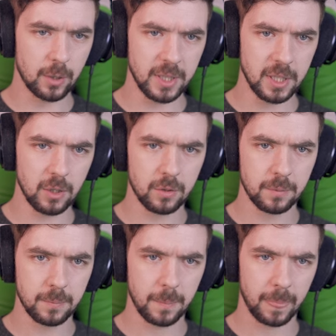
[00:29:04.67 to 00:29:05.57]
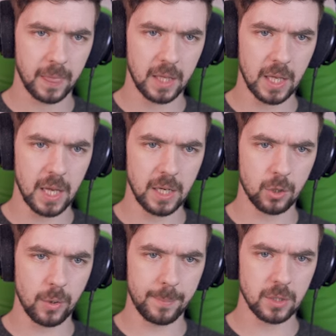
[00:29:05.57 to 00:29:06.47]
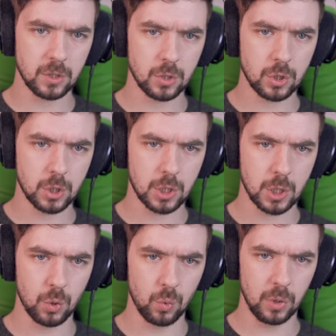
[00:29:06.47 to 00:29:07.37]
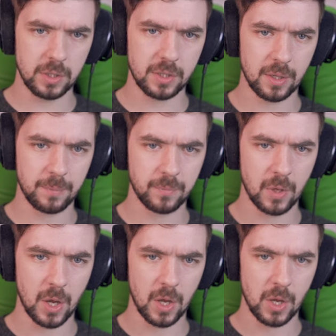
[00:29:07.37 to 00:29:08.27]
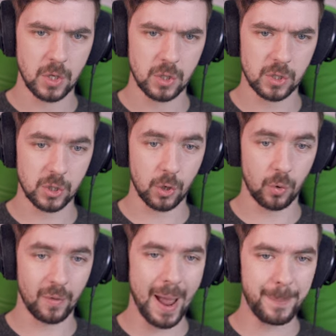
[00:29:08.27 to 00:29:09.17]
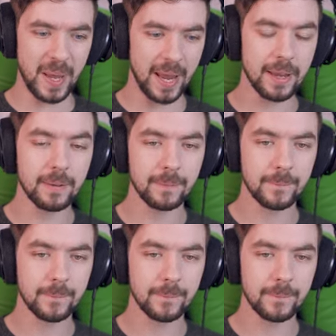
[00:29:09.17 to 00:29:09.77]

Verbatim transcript: come in here. Get equipment. Tools. Scrappy.